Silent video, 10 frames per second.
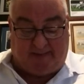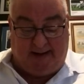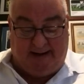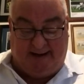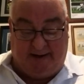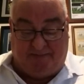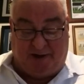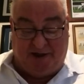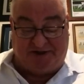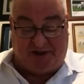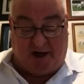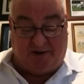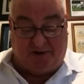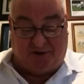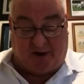And the Peter
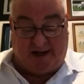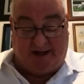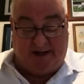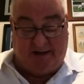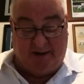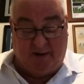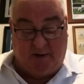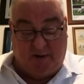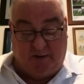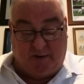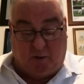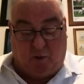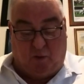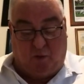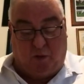Snowden train,
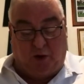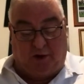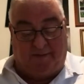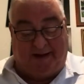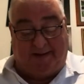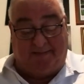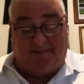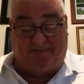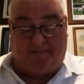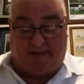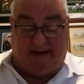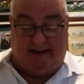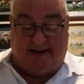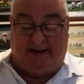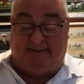Woolamy.
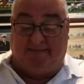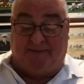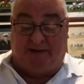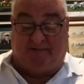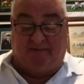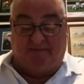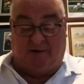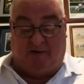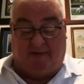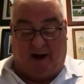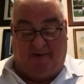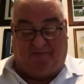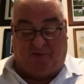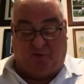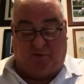But I'm
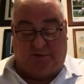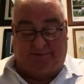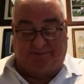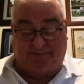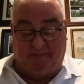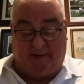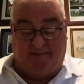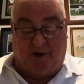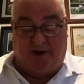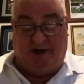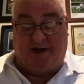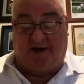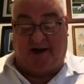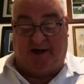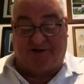hopeful Moody
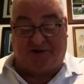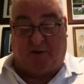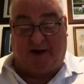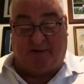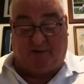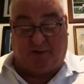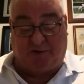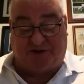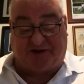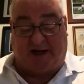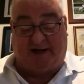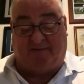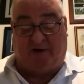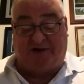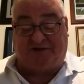can get us away to a good start
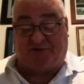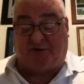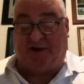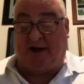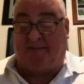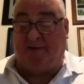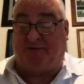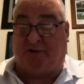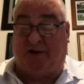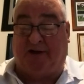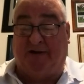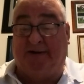in race 3, number 3.